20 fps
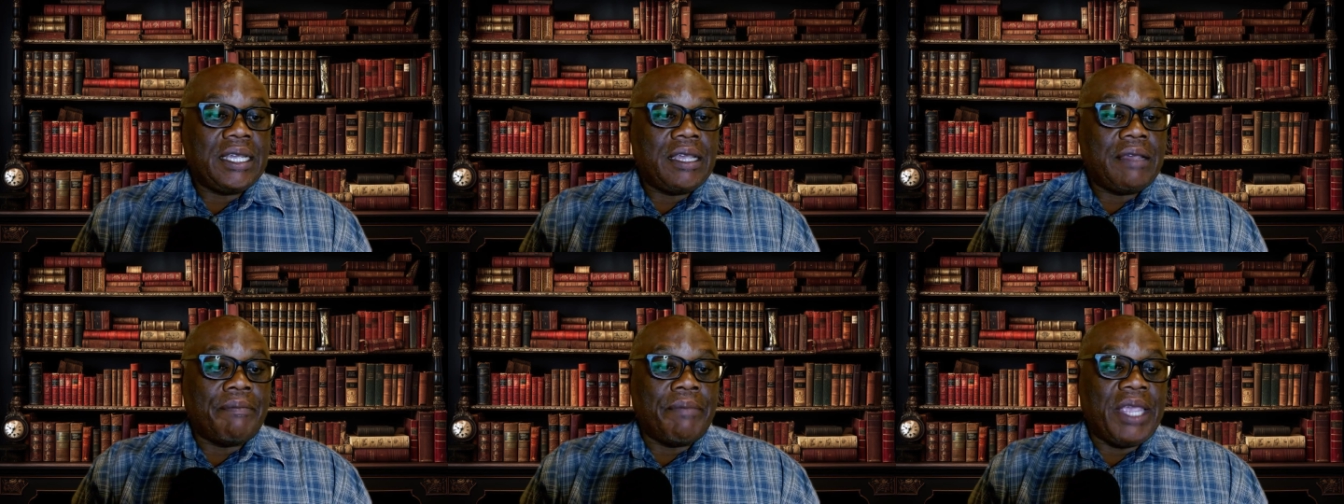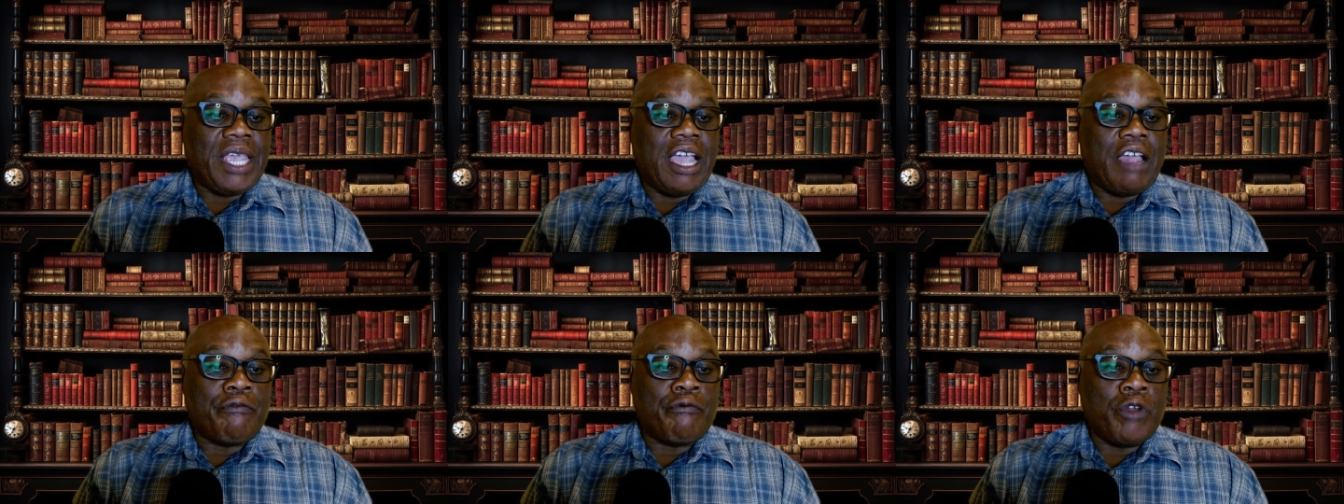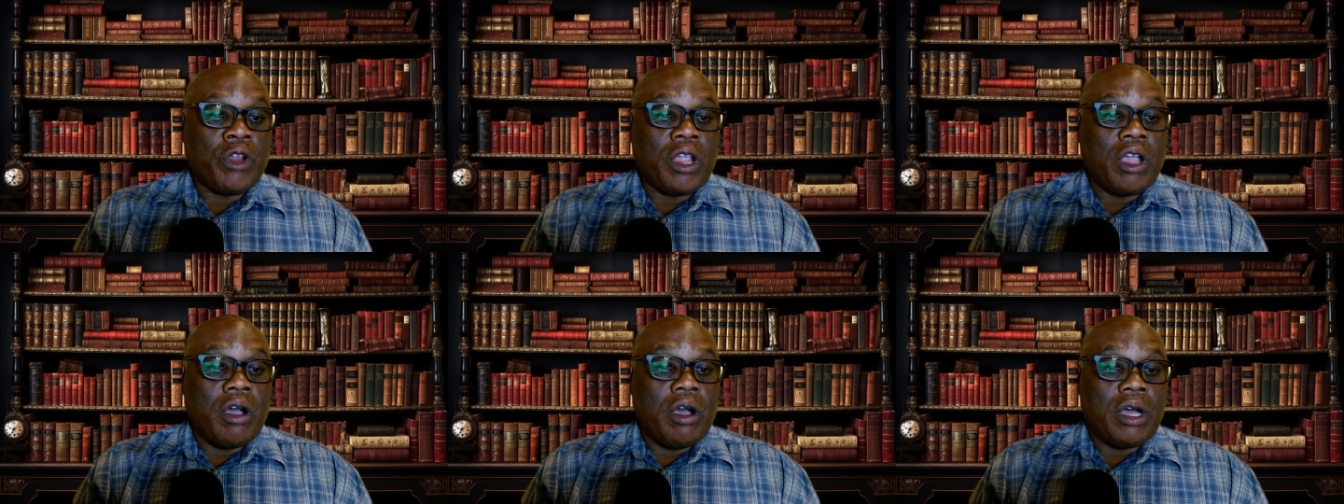may have
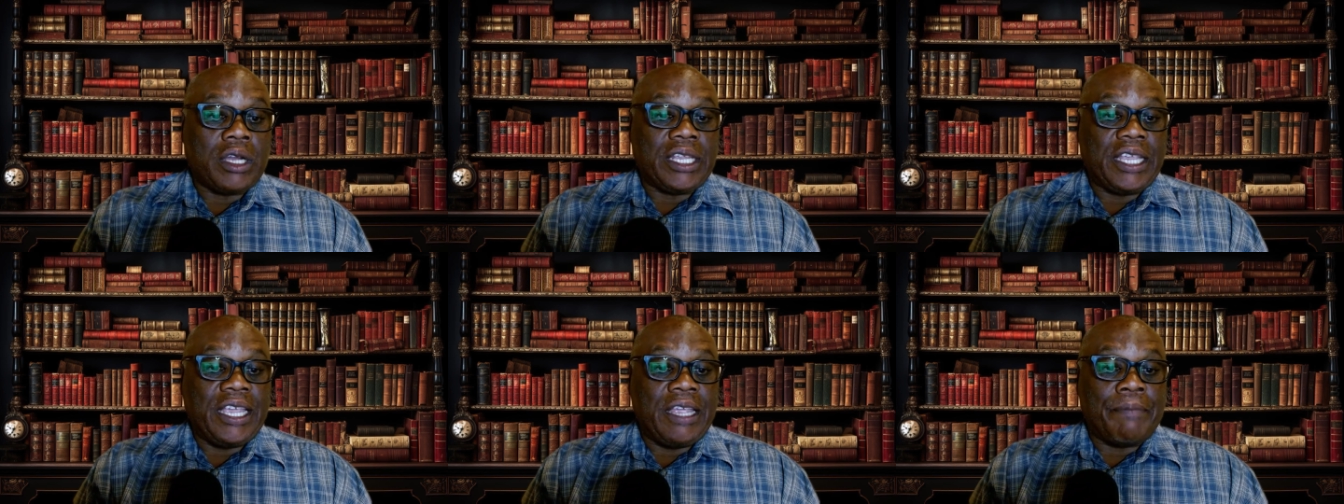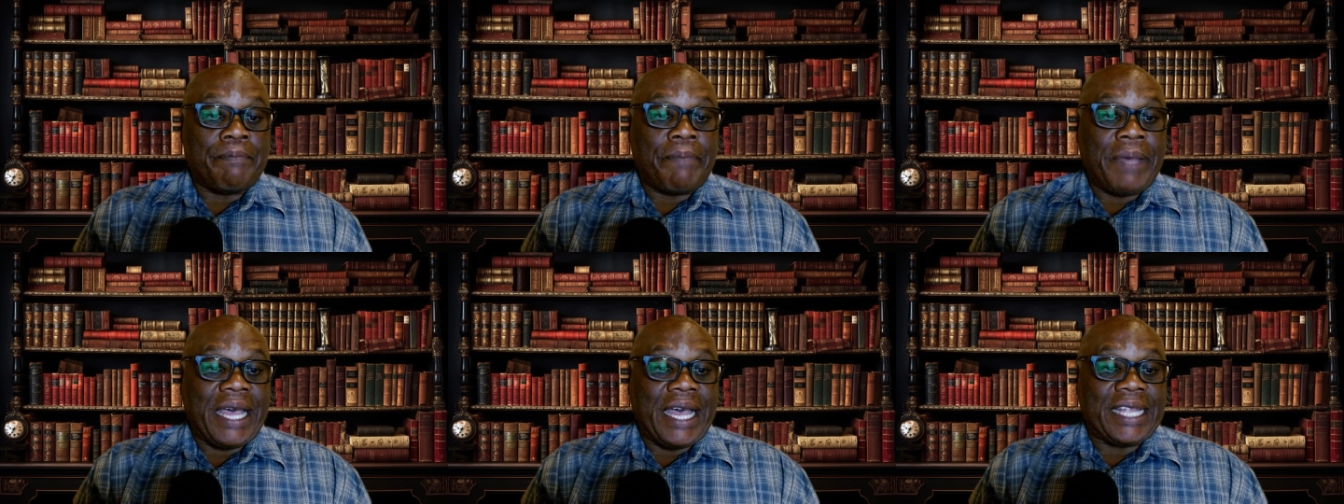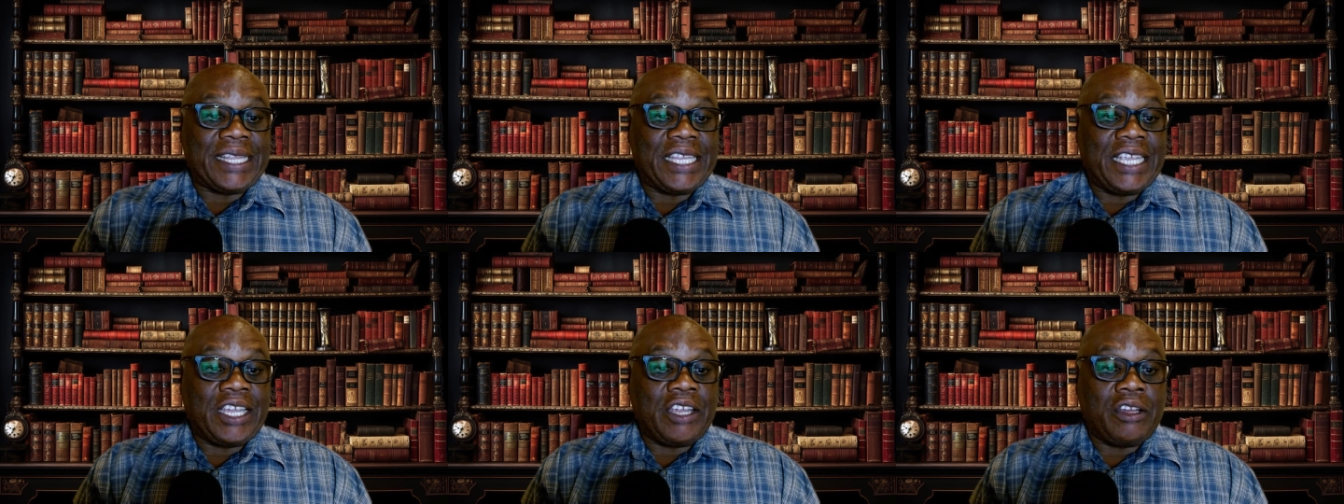regard in
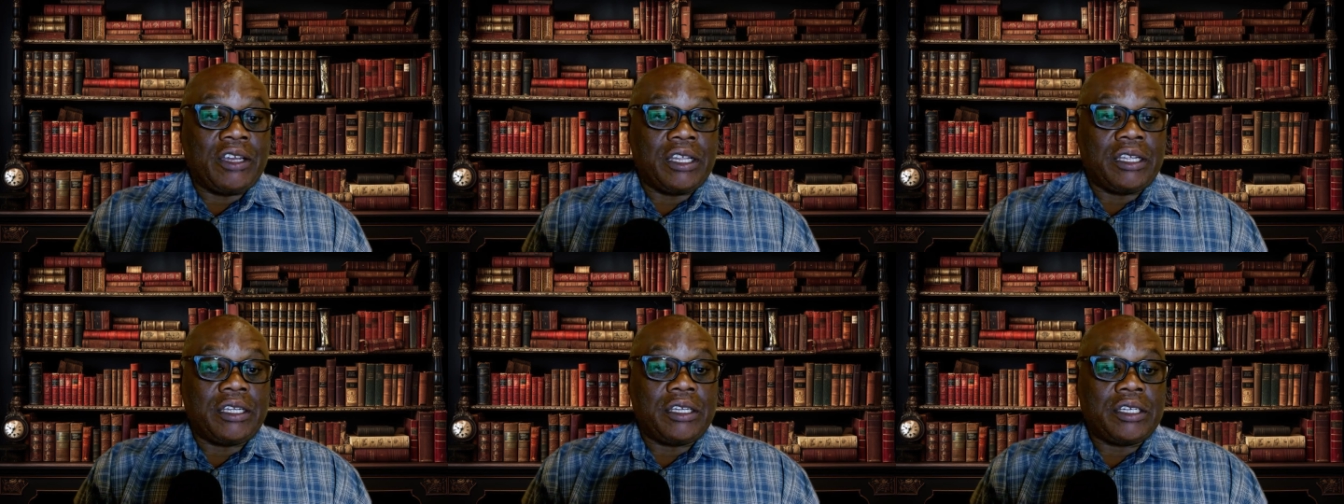particular